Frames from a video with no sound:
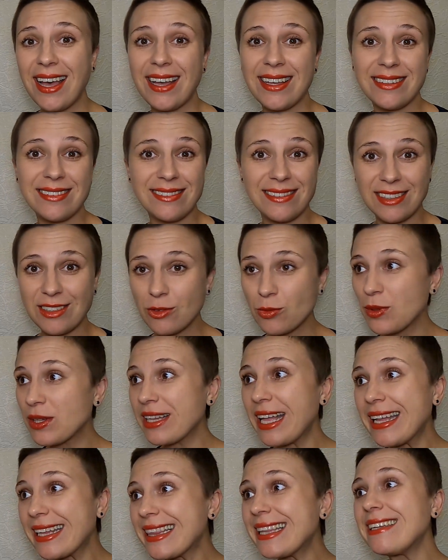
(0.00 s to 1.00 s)
and it
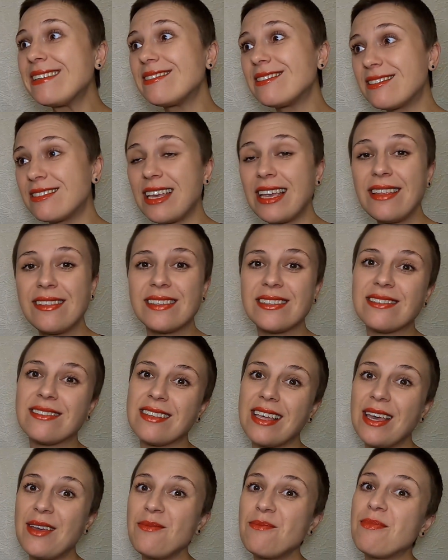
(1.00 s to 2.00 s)
will at least stay the
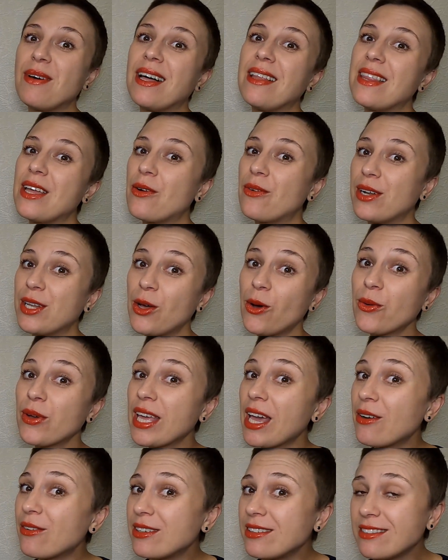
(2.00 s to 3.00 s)
same, but there are no
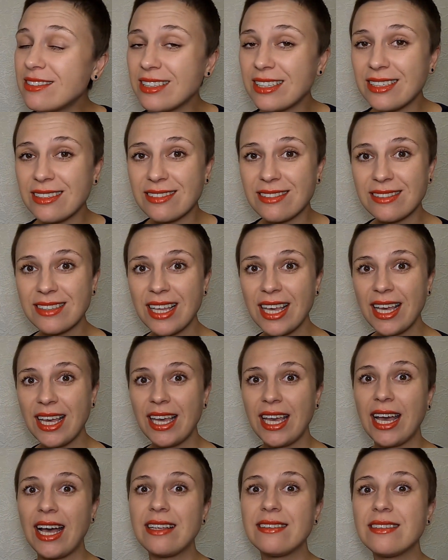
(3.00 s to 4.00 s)
guarantees.
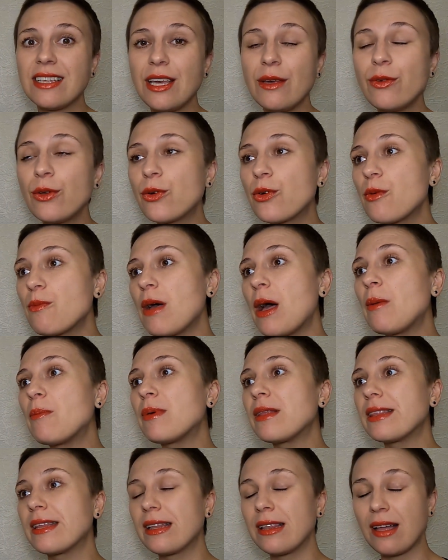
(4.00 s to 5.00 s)
And if you
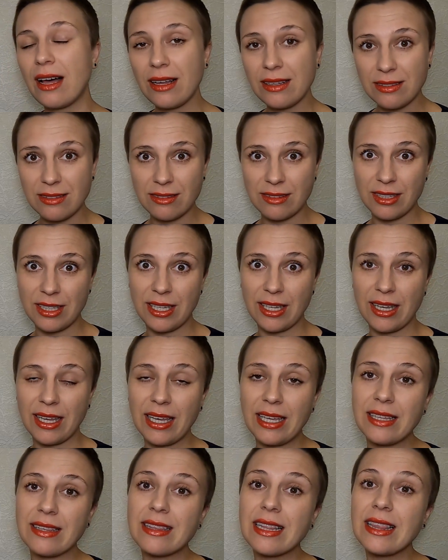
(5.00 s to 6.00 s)
remember the last
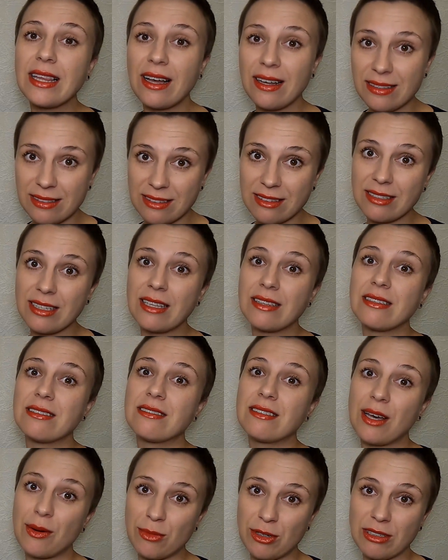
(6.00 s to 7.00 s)
year,
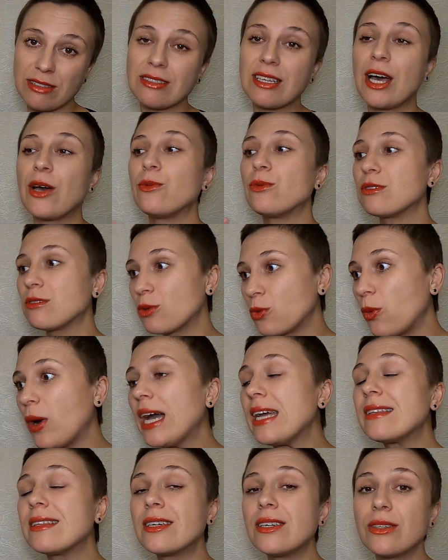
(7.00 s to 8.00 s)
the summertime was
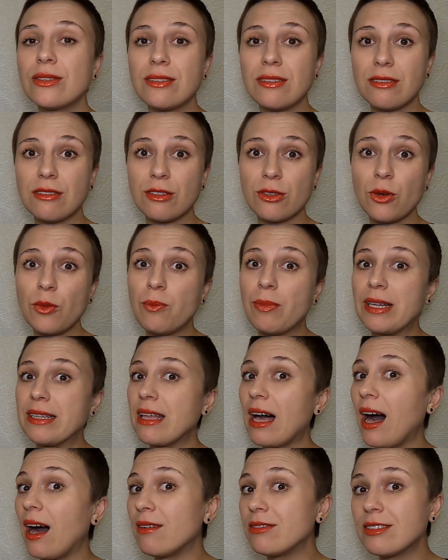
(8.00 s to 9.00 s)
quite good too,
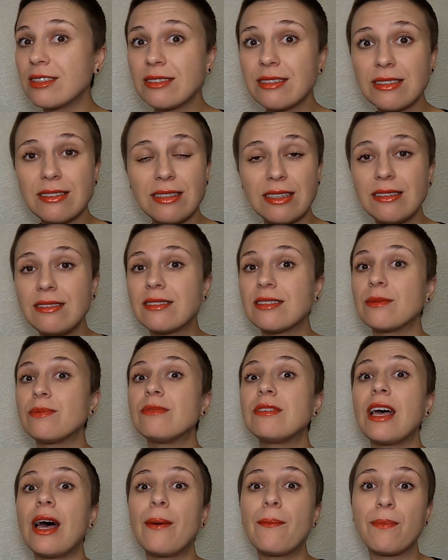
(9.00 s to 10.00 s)
but after this in
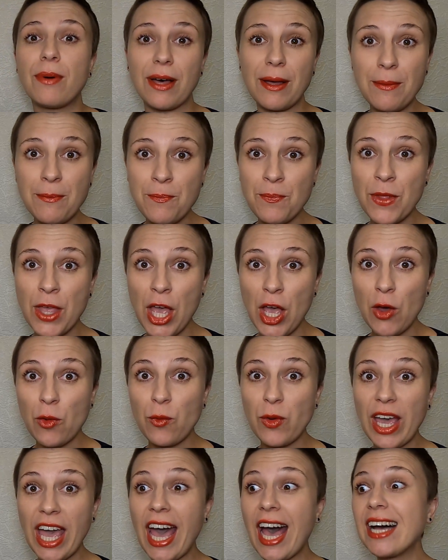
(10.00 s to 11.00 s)
September,
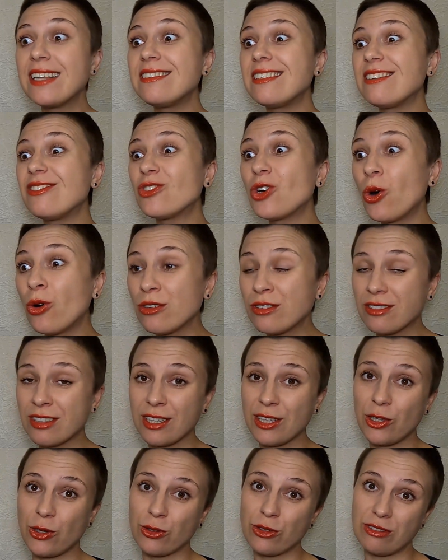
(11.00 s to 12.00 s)
we had a
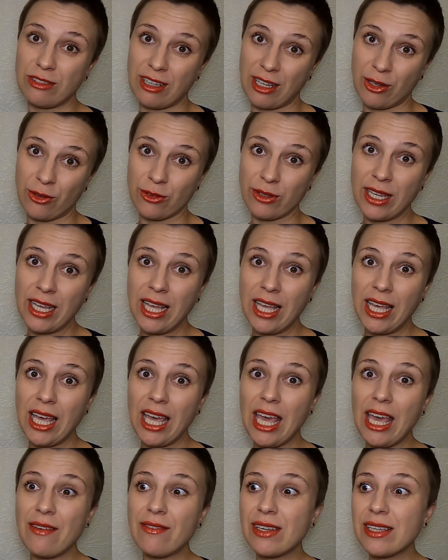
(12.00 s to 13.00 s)
total lockdown.
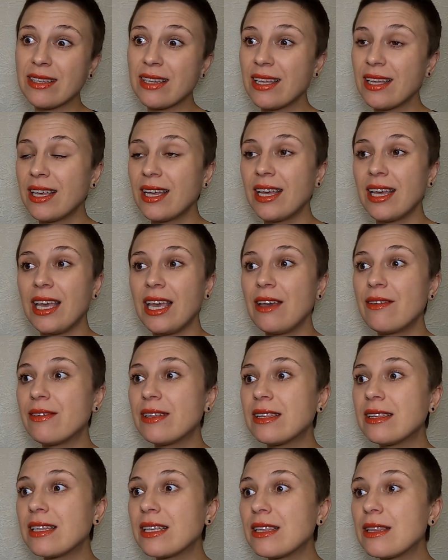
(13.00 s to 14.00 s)
Even
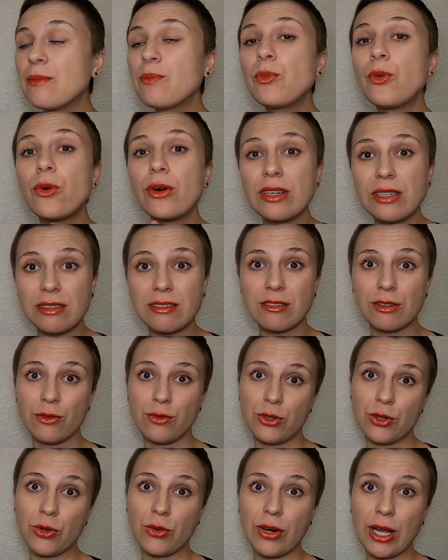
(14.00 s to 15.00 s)
the borders
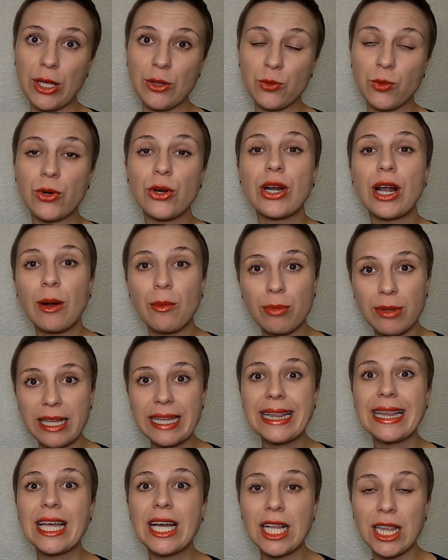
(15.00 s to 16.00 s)
of Ukraine were
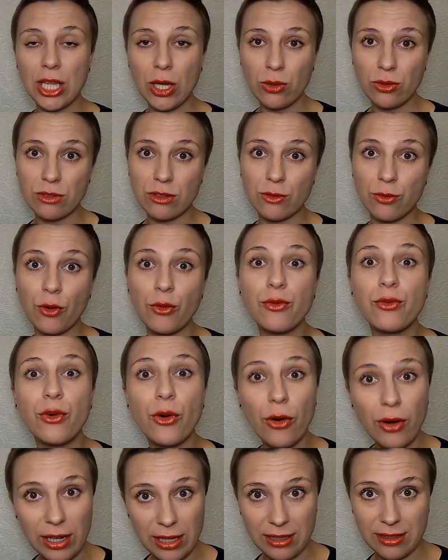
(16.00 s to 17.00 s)
completely closed for
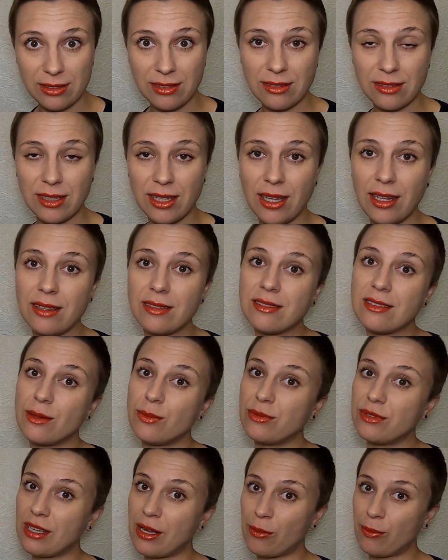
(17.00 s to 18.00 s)
foreigners in
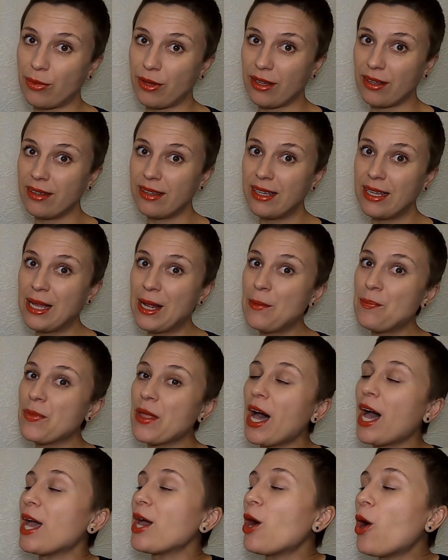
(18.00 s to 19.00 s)
September.
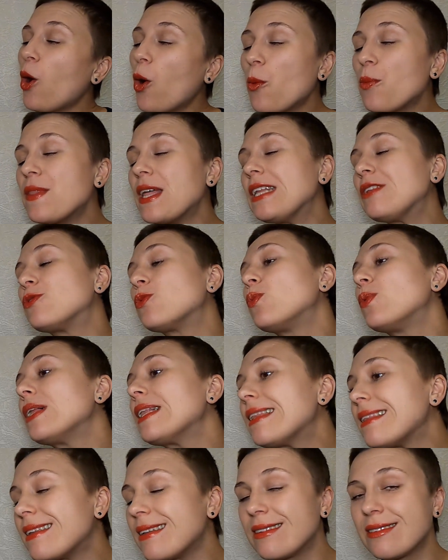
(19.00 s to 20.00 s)
I hope that
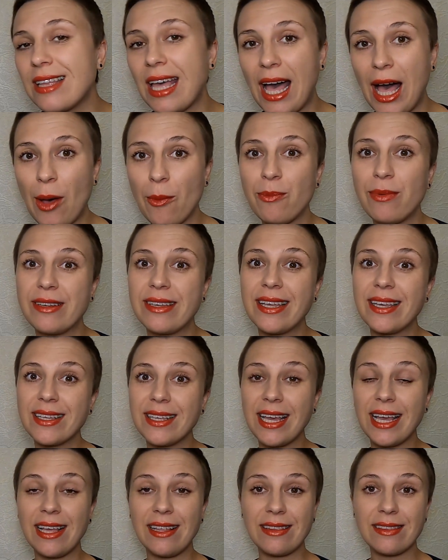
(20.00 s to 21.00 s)
will not happen
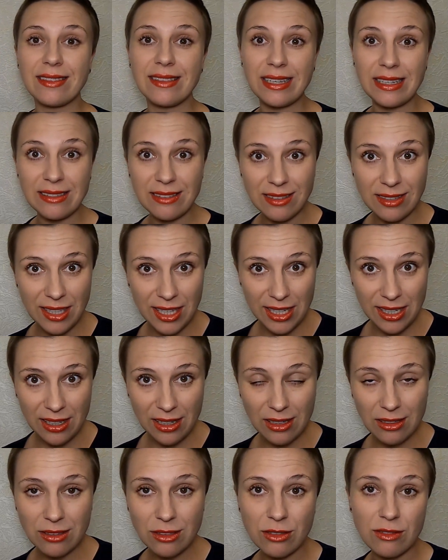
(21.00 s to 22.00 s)
again this
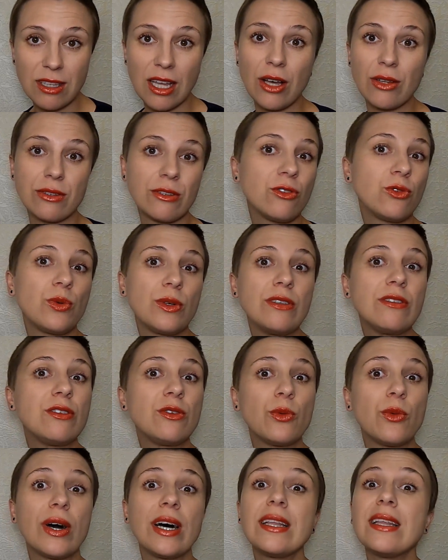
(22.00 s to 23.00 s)
year in
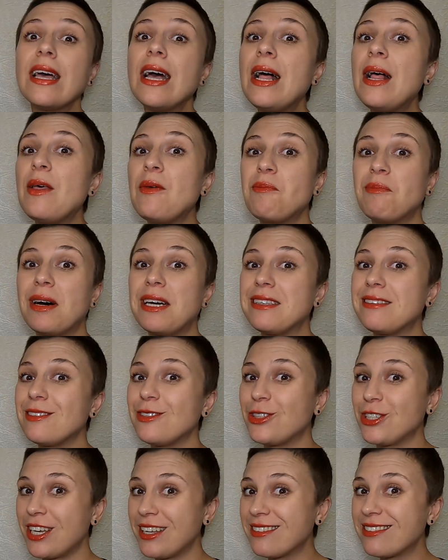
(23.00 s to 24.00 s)
2021,
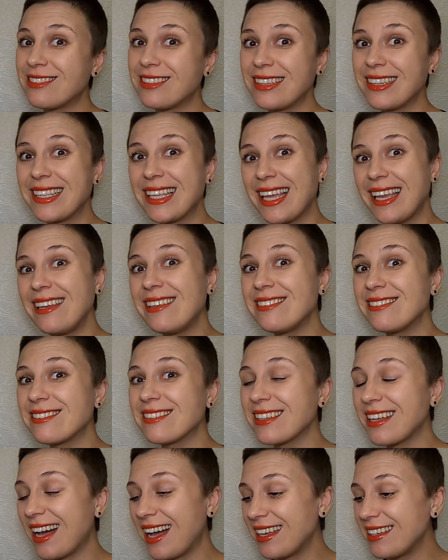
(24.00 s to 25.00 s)
but just in
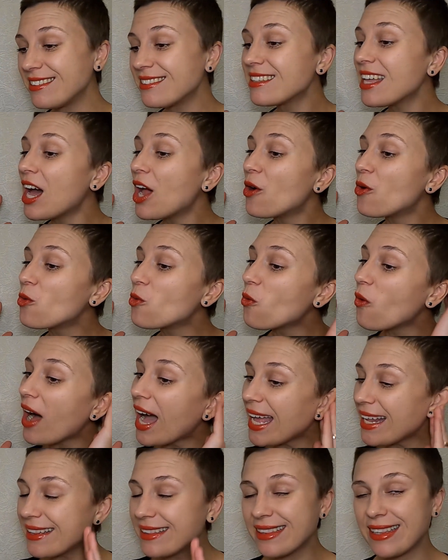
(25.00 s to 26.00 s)
case, guys,
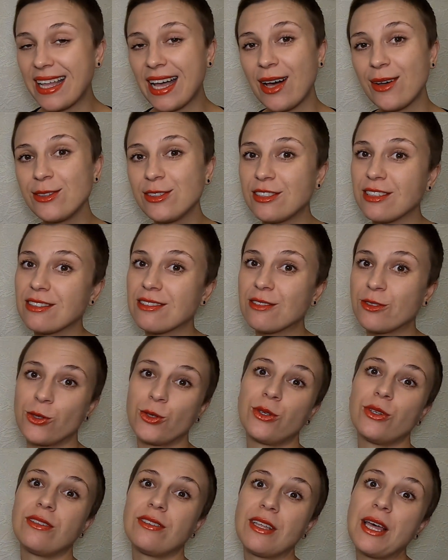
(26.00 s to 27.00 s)
right now just
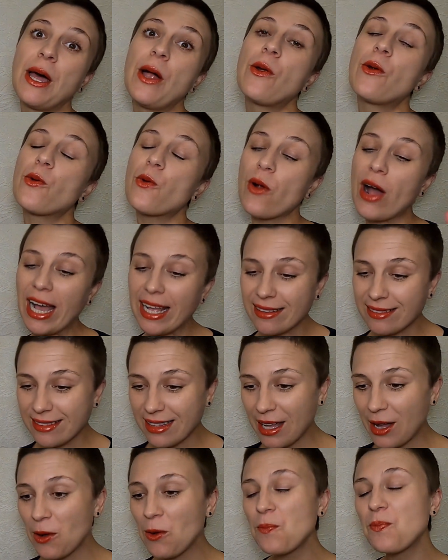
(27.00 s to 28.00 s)
do it. Right
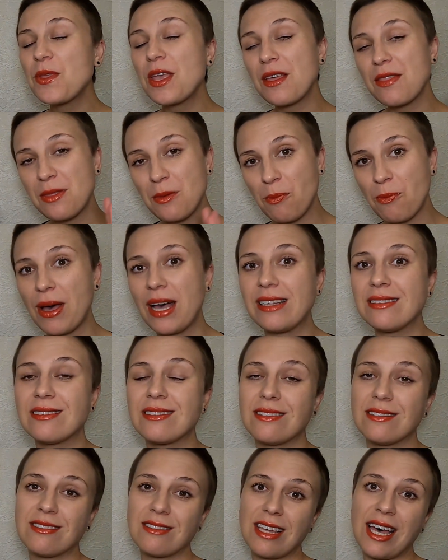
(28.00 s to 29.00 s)
now is the
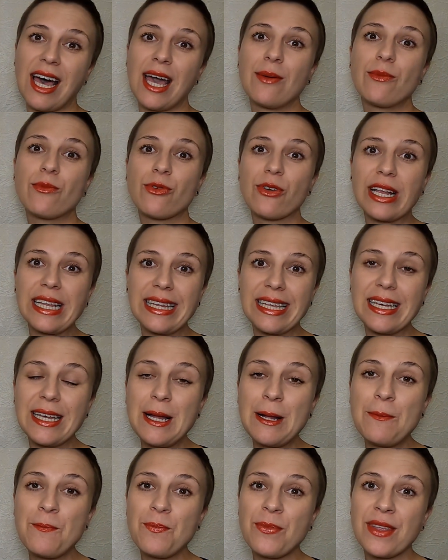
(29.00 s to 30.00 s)
best time
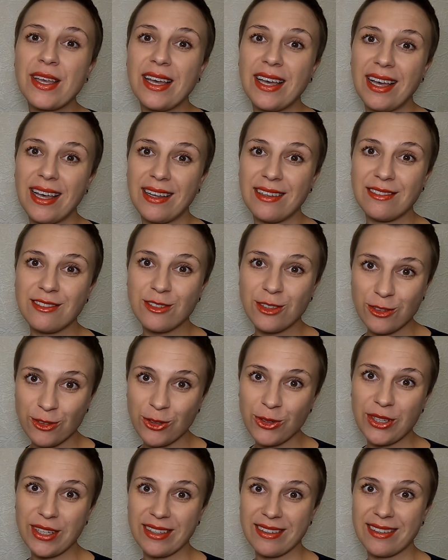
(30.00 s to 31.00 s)
really to
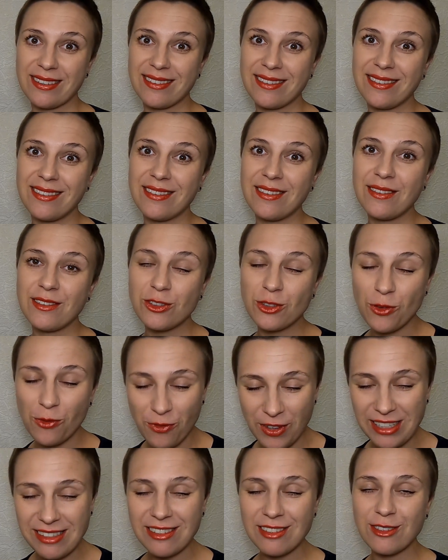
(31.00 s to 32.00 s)
do it, to
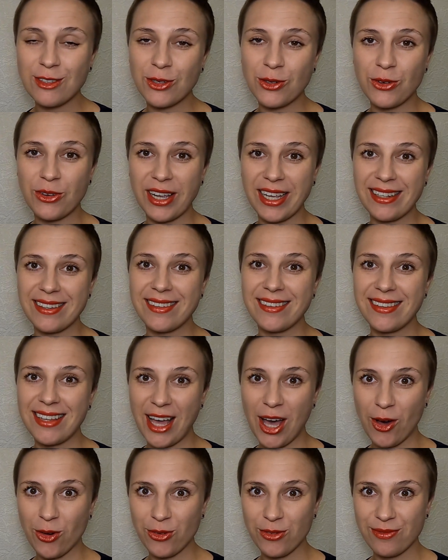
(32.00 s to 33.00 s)
visit Ukraine
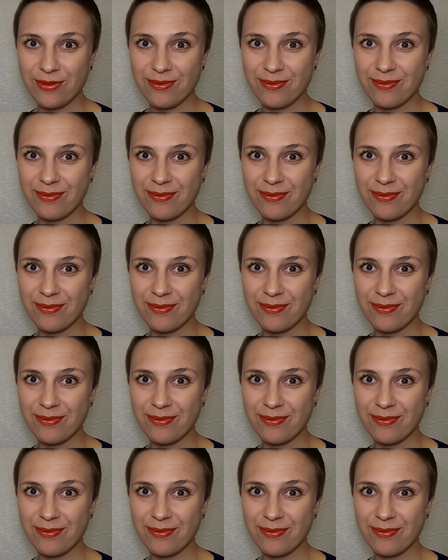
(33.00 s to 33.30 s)
now.